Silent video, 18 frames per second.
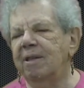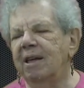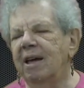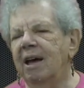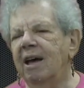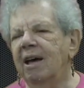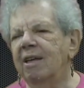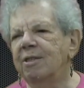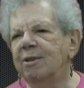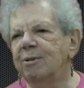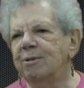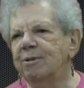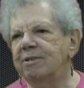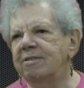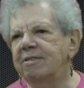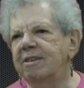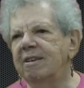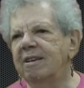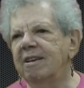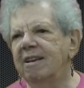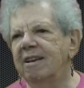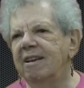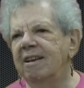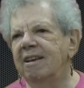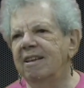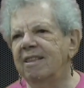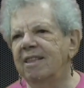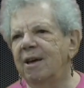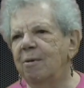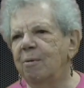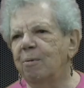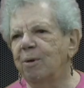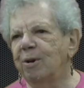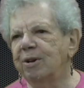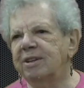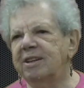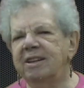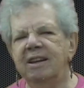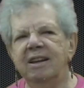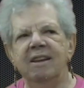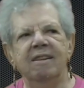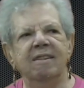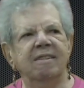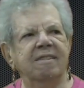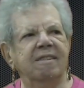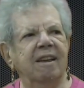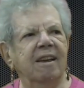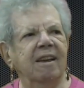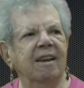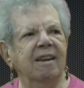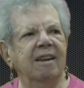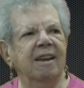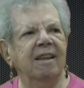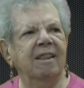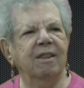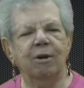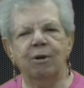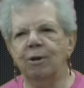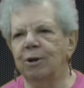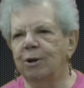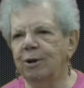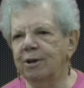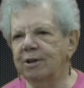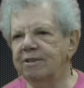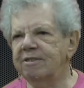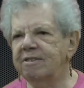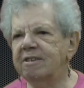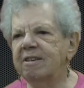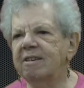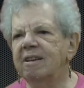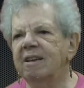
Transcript: others that worked inside, the clerks.